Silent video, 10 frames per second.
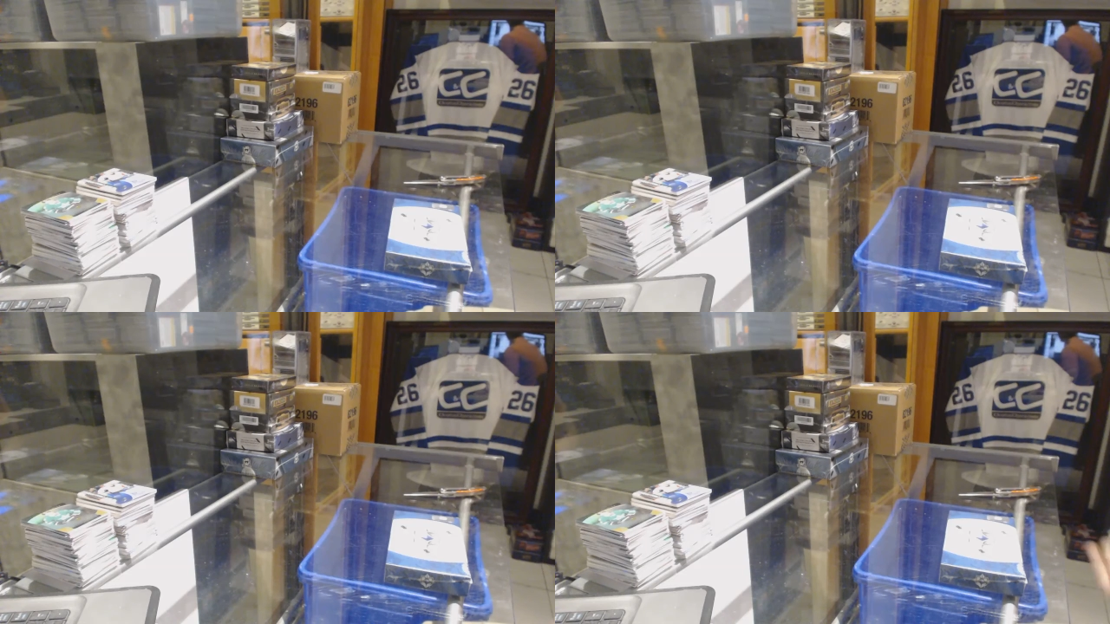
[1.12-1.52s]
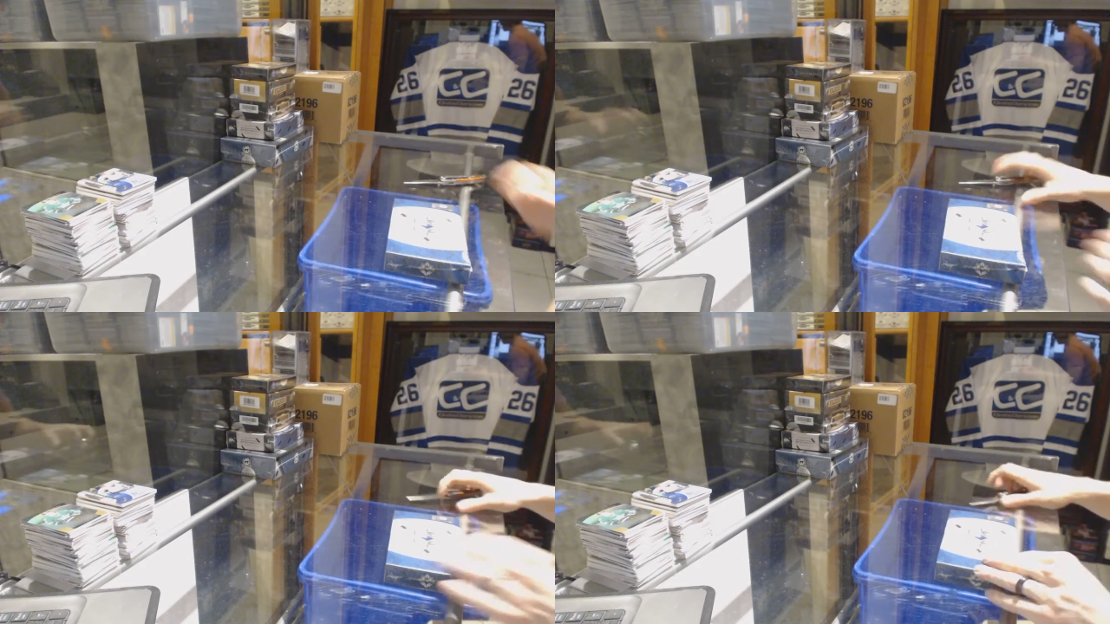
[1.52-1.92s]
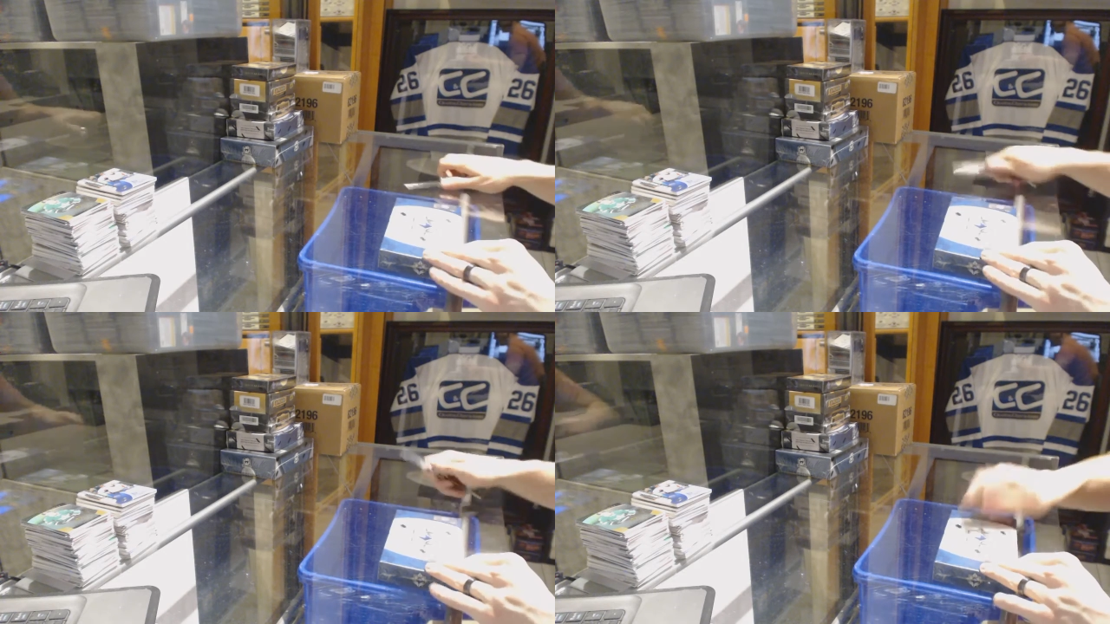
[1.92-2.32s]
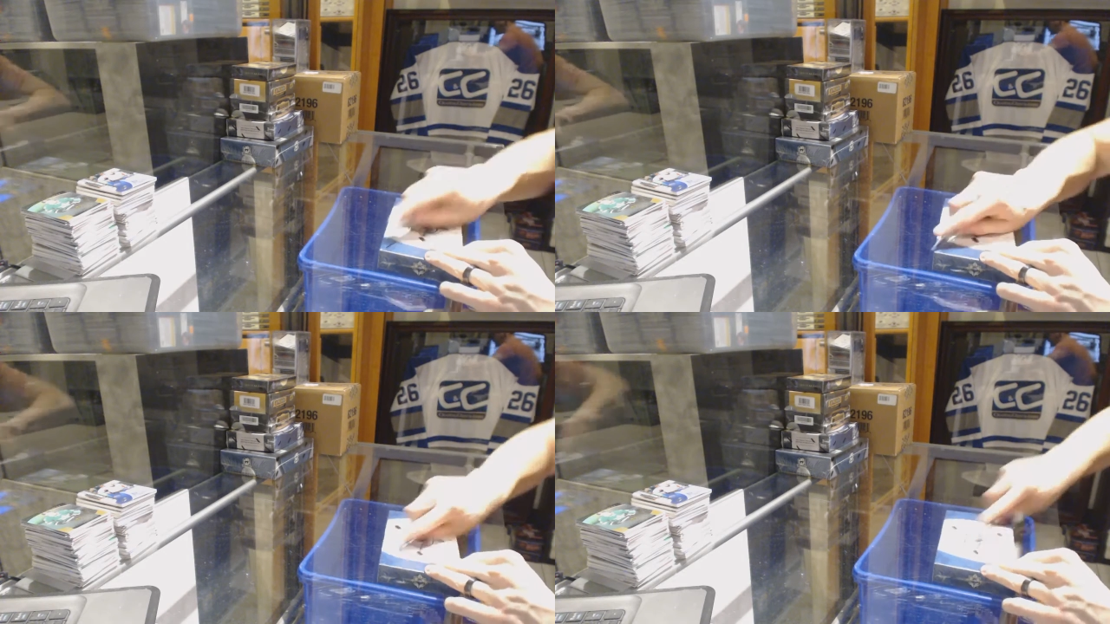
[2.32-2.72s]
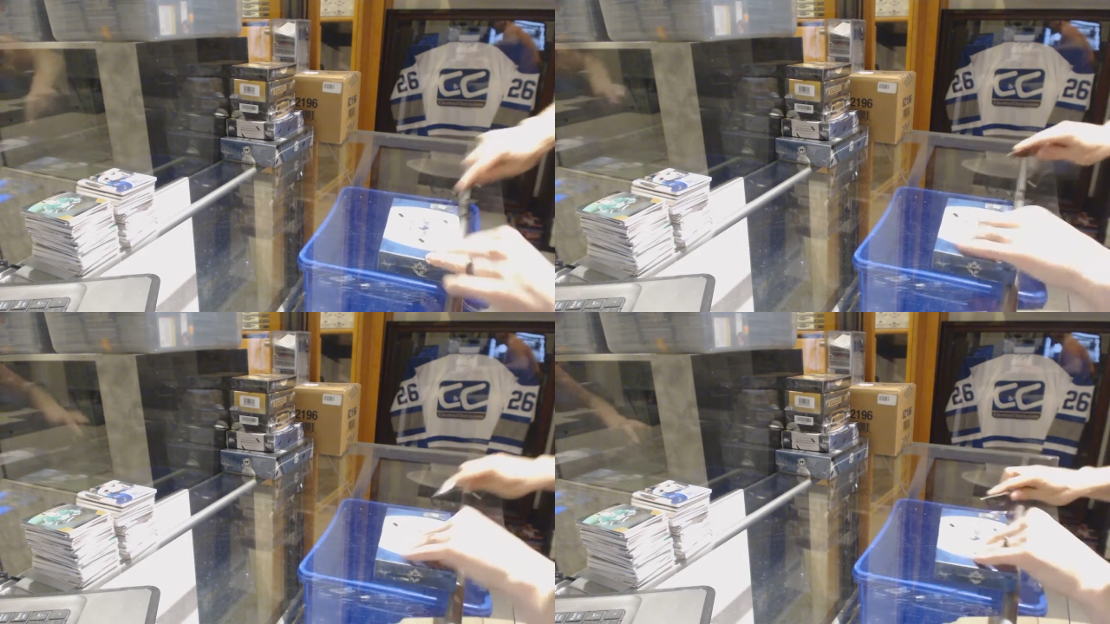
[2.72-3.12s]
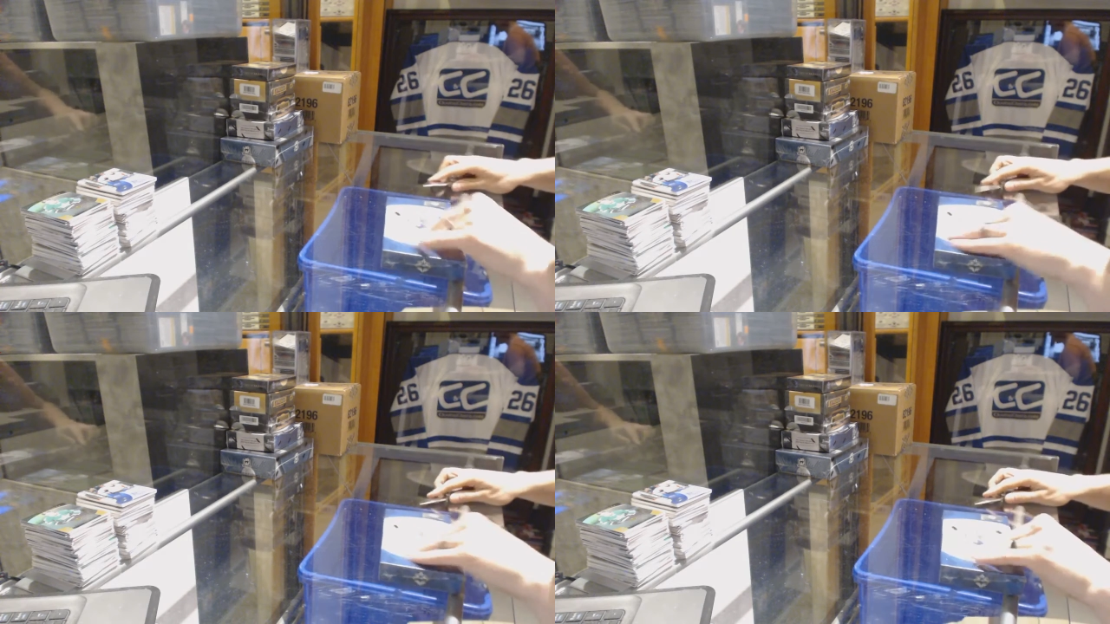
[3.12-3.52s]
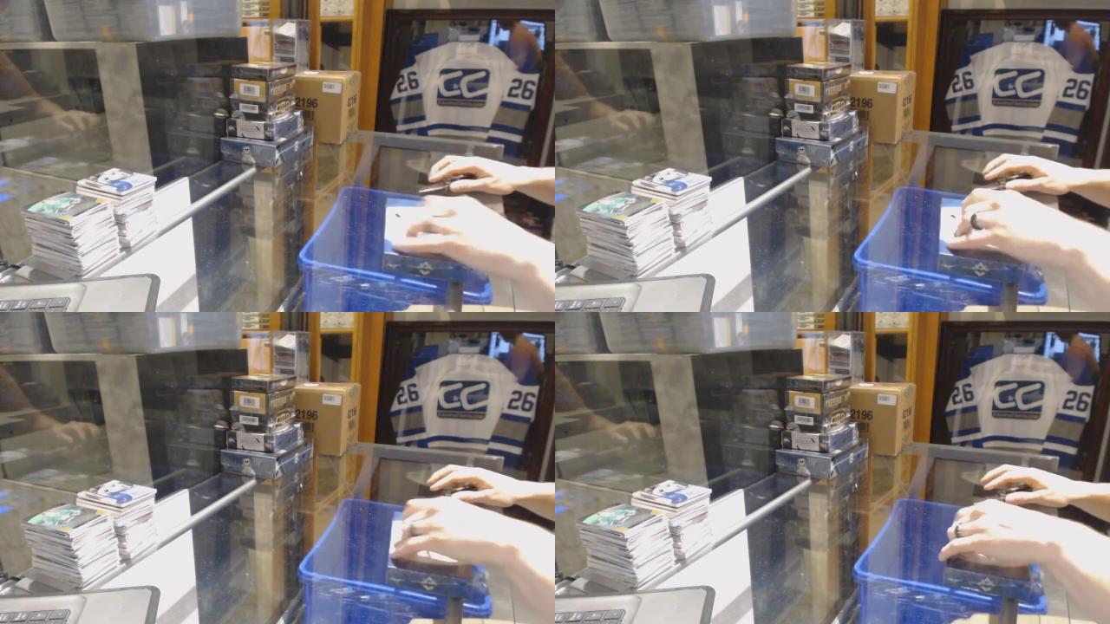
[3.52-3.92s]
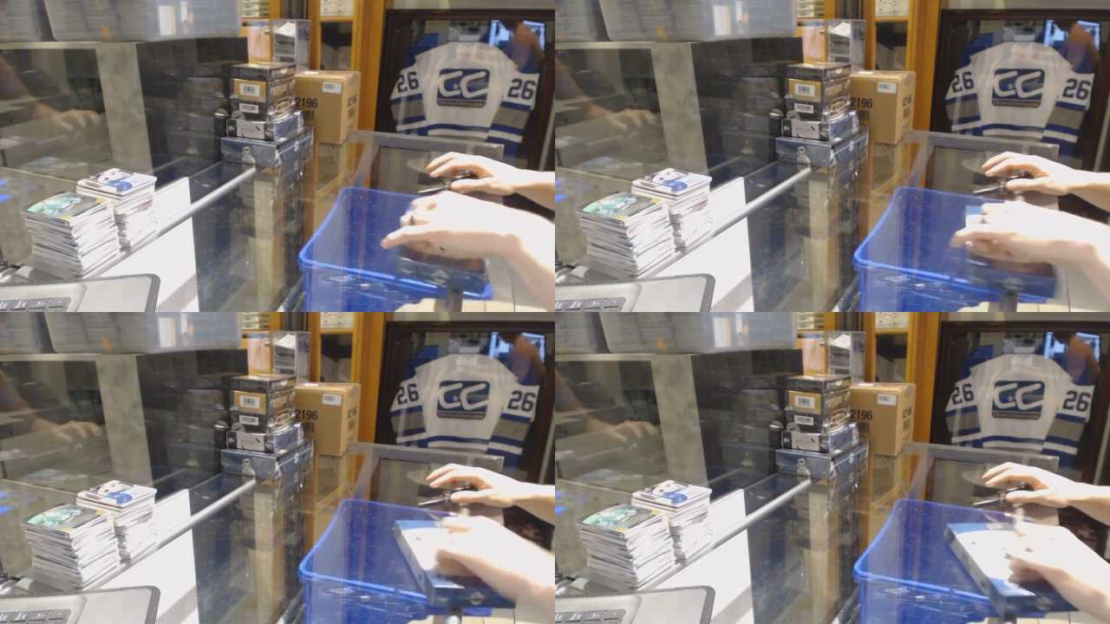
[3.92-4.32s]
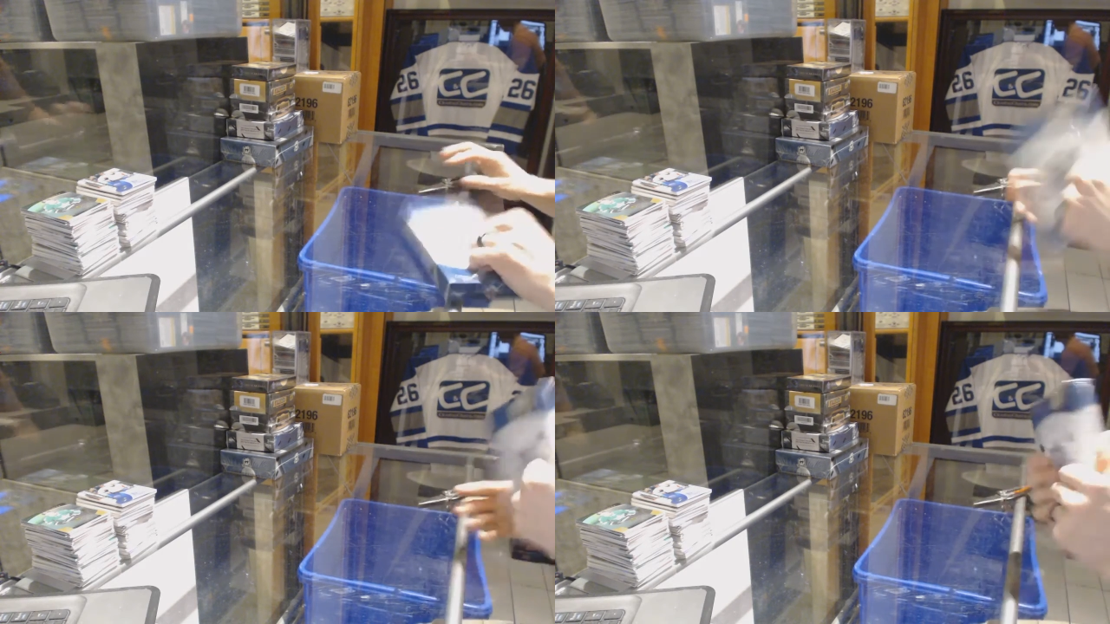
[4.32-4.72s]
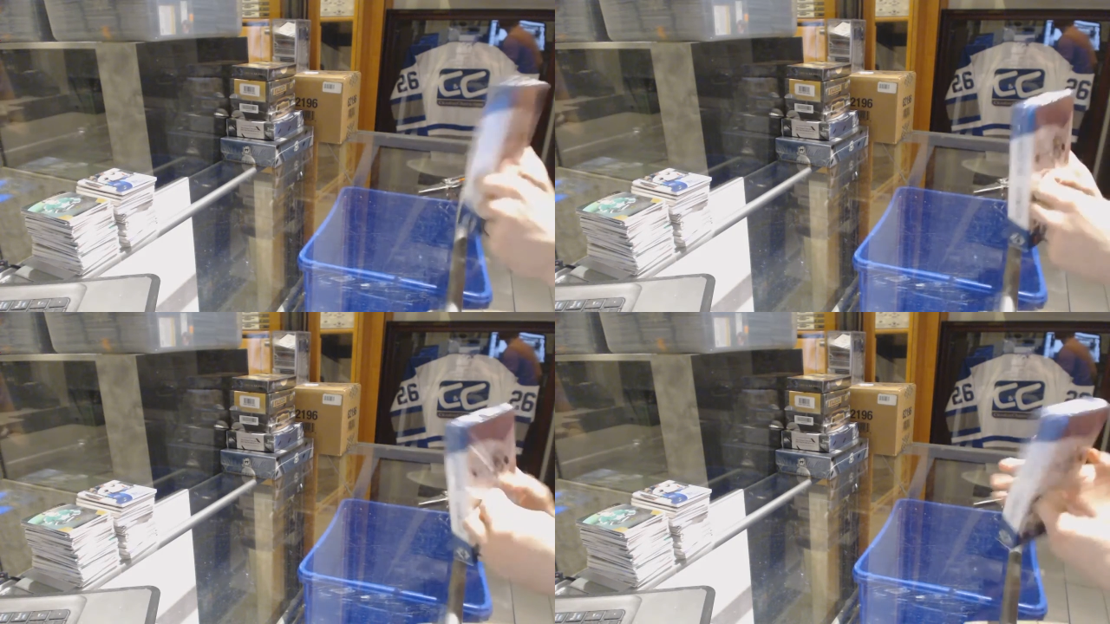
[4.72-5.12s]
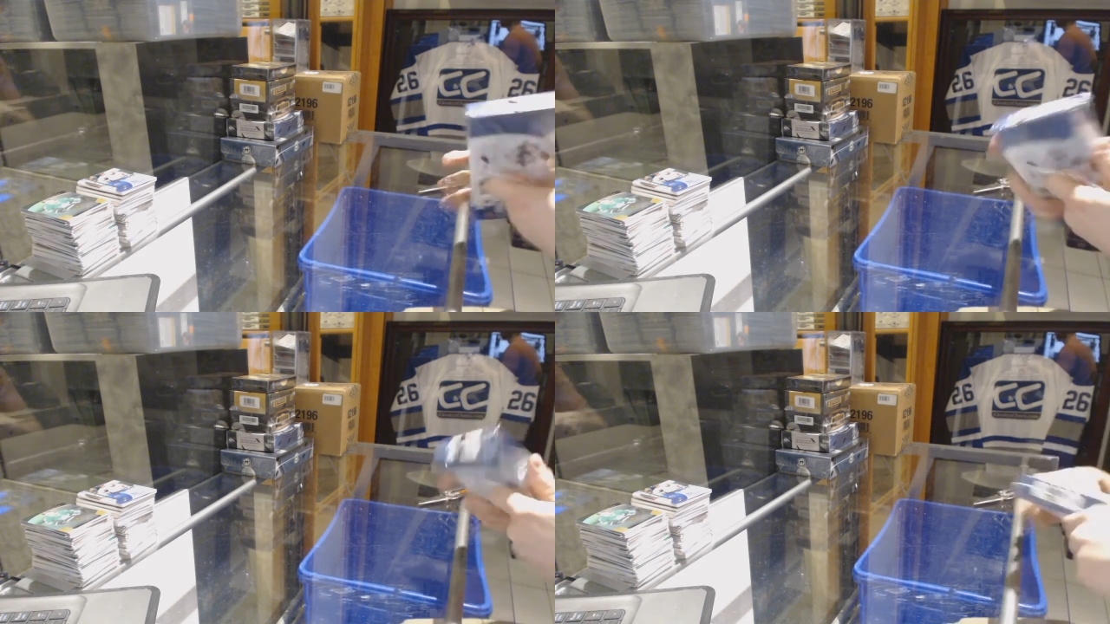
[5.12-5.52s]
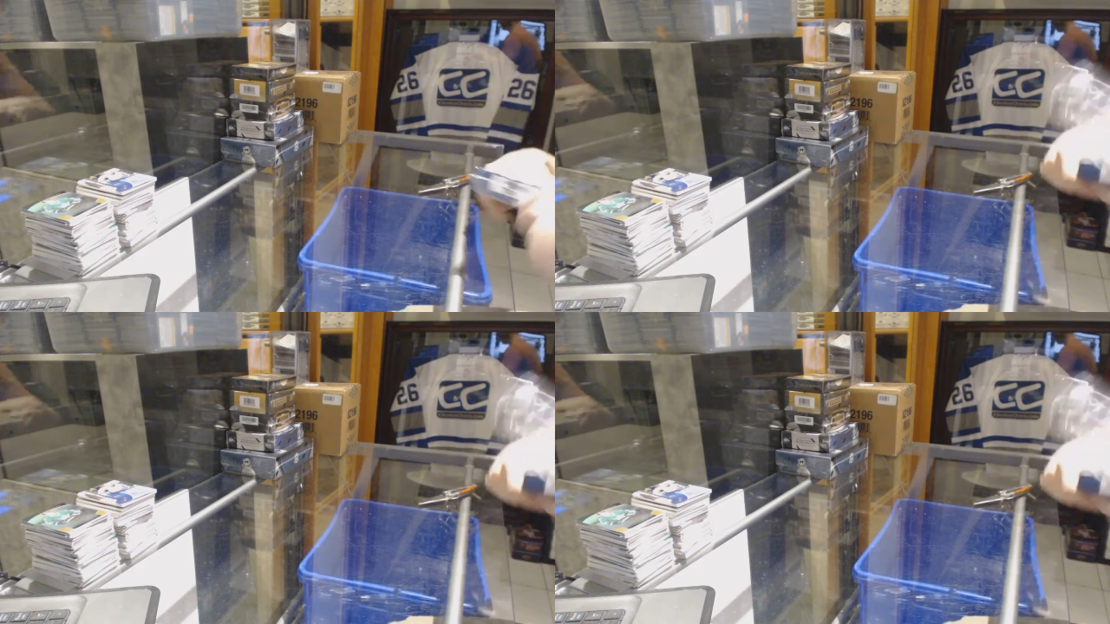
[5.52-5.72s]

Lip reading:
No face is visible, so there are no lips to read.